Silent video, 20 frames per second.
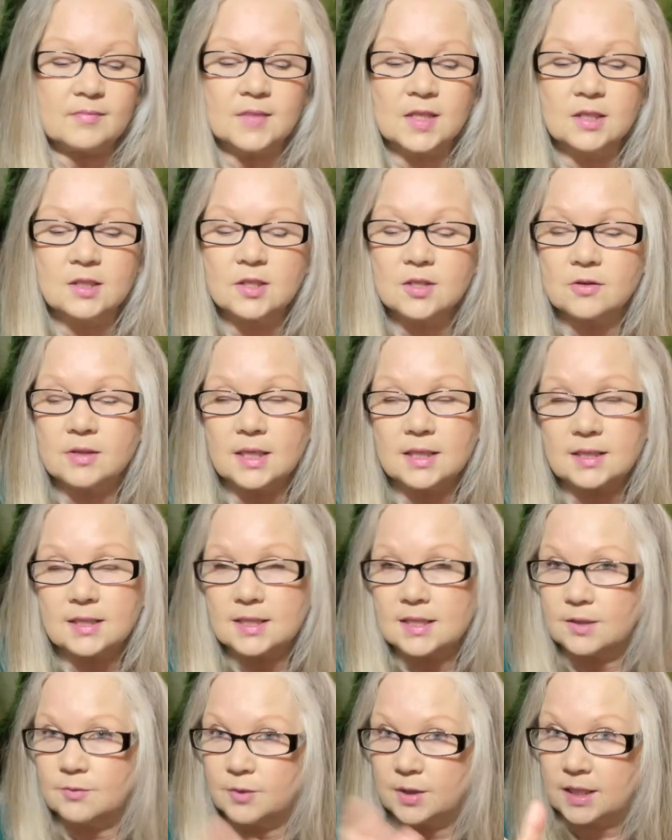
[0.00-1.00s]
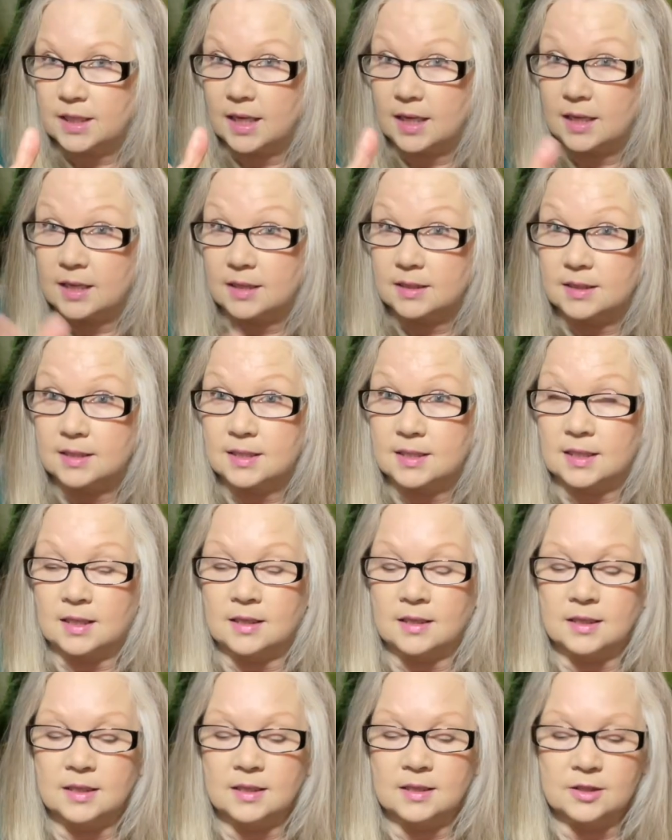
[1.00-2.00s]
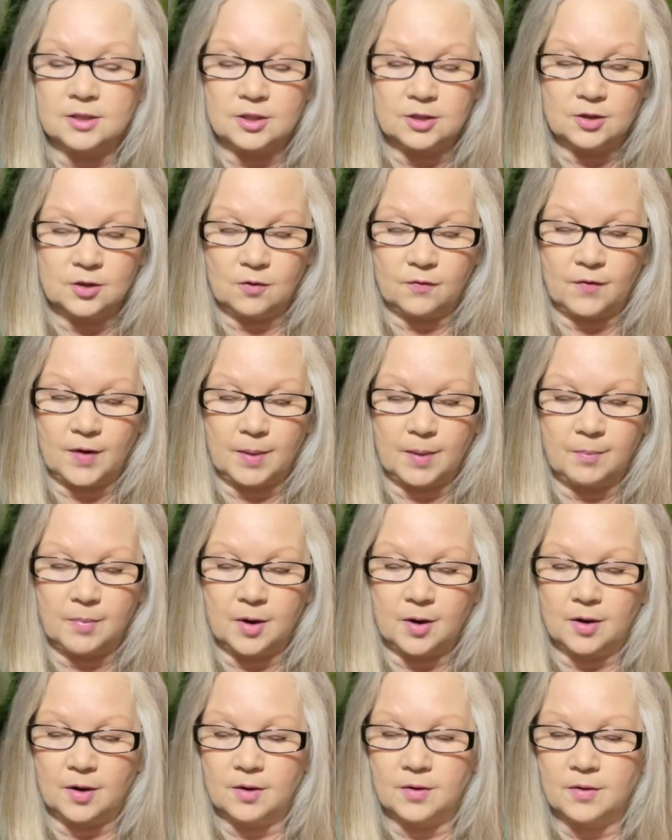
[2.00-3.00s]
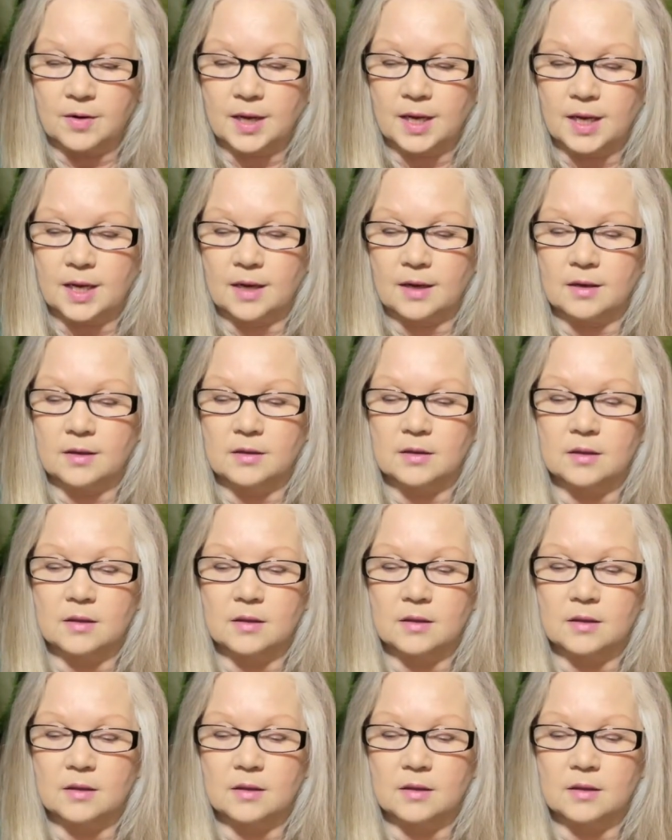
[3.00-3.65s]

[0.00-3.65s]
So let's see what they can see into November, okay?